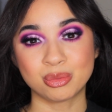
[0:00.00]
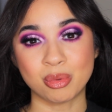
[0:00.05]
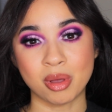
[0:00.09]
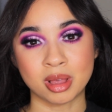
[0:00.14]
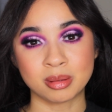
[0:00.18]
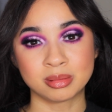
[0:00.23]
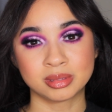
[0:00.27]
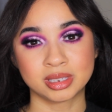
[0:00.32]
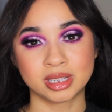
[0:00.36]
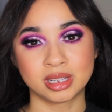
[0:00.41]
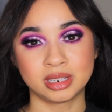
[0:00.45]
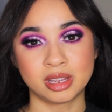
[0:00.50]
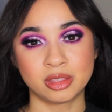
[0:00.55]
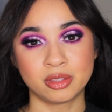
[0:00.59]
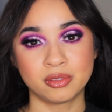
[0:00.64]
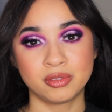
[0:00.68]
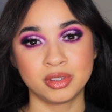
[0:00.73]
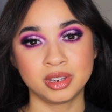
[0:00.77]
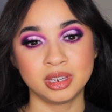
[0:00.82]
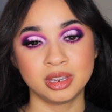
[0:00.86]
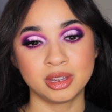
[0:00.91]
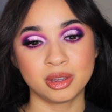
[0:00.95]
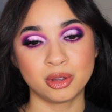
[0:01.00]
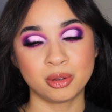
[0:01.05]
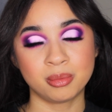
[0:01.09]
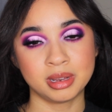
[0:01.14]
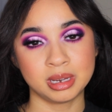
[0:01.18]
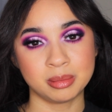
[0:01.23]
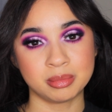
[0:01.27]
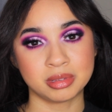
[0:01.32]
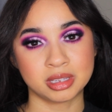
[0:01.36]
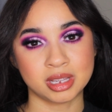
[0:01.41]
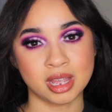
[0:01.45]
welcome to another video. My
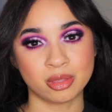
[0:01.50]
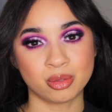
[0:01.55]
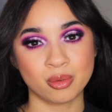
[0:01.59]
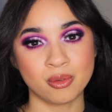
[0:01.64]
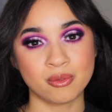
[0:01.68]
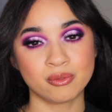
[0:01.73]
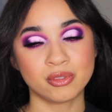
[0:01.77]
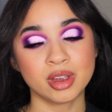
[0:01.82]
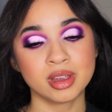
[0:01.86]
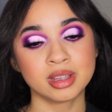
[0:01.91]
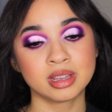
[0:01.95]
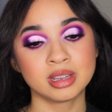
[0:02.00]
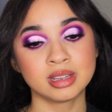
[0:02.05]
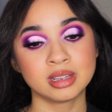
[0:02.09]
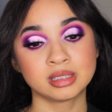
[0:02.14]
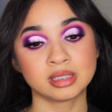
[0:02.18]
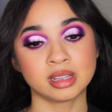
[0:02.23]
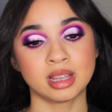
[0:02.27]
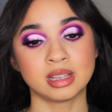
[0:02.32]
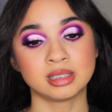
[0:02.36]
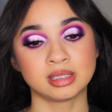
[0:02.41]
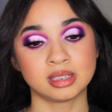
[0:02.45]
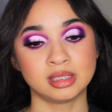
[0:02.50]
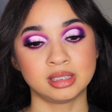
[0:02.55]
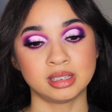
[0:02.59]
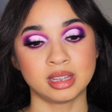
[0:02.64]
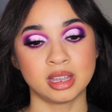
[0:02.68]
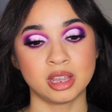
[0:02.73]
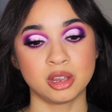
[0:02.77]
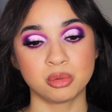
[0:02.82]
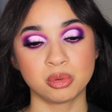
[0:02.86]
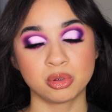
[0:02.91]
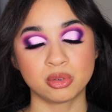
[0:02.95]
name is Catherine Vargas, and
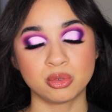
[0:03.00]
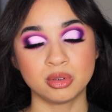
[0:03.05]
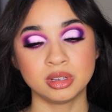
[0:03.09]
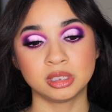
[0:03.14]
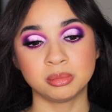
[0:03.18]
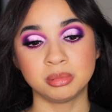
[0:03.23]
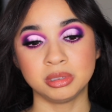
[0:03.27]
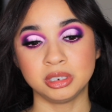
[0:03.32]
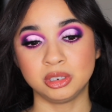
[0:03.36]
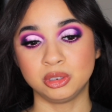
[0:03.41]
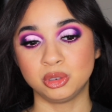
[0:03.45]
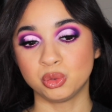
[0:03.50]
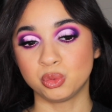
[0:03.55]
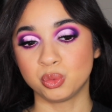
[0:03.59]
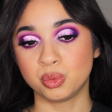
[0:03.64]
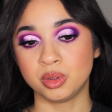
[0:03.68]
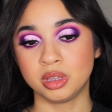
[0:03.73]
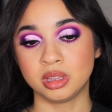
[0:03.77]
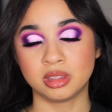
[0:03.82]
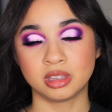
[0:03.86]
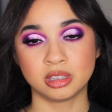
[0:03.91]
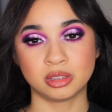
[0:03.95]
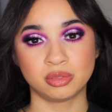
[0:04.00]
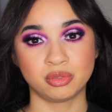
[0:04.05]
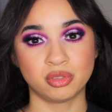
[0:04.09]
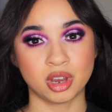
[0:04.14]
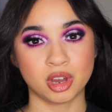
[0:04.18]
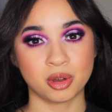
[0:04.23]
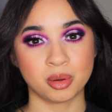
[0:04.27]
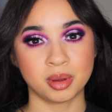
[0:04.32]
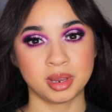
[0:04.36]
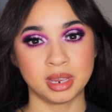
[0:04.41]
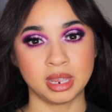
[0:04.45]
today we're going to be doing this
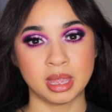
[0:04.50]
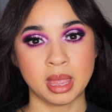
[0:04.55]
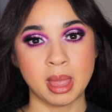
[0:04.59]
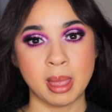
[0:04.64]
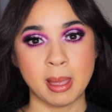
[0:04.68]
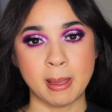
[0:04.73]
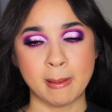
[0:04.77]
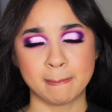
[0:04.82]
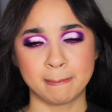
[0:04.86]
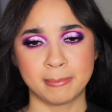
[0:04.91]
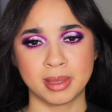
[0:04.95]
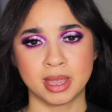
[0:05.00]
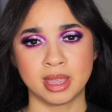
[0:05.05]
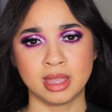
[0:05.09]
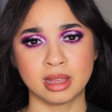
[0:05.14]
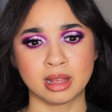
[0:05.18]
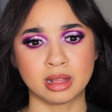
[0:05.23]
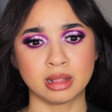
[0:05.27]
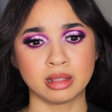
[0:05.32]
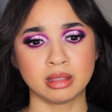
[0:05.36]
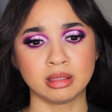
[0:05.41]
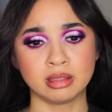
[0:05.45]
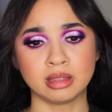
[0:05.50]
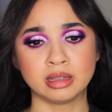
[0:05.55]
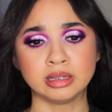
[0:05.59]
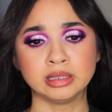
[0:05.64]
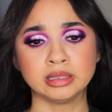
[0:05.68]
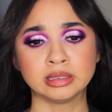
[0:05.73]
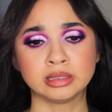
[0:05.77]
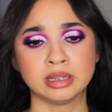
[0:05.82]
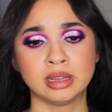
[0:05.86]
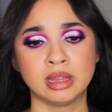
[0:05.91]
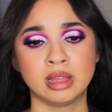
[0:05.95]
very pink
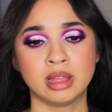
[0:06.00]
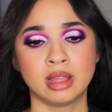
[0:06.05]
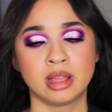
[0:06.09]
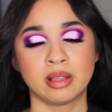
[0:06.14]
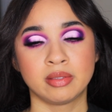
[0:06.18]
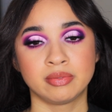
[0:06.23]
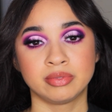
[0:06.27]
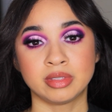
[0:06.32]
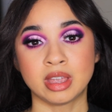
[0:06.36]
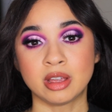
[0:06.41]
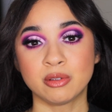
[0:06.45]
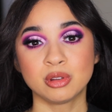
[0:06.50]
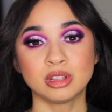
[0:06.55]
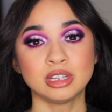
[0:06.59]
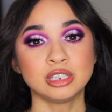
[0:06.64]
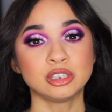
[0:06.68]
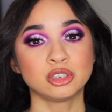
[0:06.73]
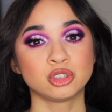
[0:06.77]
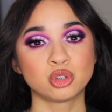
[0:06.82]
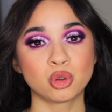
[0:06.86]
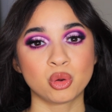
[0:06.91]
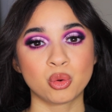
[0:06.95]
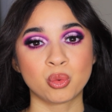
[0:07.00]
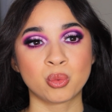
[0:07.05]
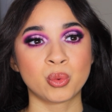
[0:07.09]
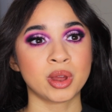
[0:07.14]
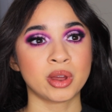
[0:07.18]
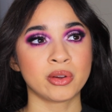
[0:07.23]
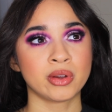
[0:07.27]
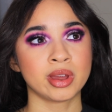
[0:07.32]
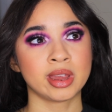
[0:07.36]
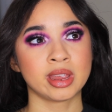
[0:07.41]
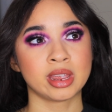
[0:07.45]
look. Not really sure
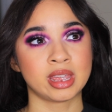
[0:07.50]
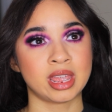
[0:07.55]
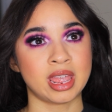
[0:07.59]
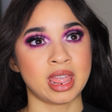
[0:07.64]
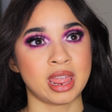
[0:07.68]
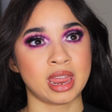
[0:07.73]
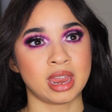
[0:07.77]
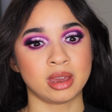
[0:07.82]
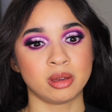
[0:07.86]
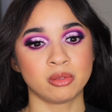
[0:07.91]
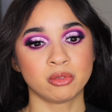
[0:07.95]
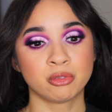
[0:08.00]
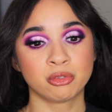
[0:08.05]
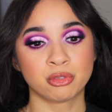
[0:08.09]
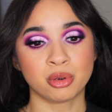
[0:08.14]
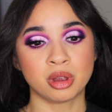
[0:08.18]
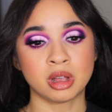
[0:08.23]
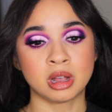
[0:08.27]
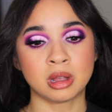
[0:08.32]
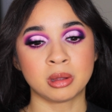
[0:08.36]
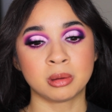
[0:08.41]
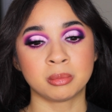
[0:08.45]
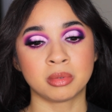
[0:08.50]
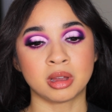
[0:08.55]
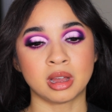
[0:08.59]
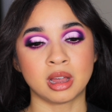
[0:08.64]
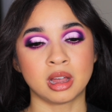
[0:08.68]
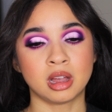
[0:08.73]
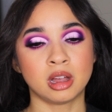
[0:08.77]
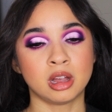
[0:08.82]
where it came from.